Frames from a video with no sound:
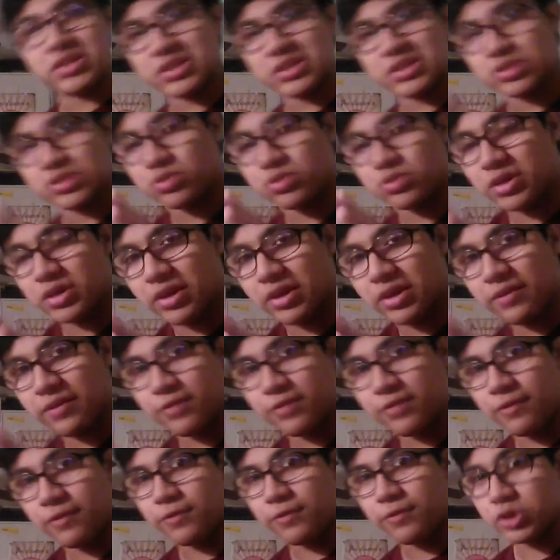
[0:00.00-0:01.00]
It's only
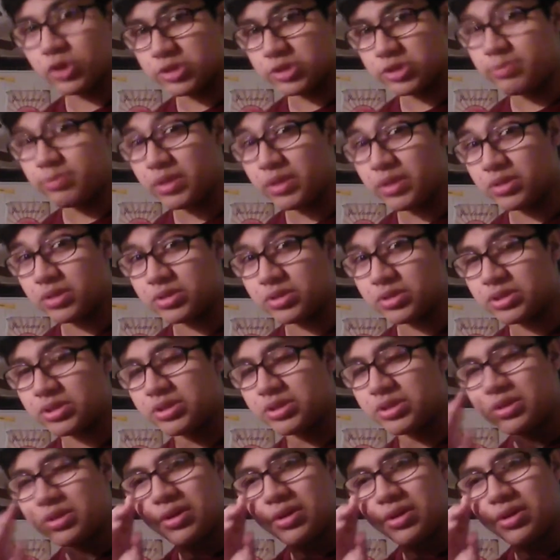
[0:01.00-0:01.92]
the first build.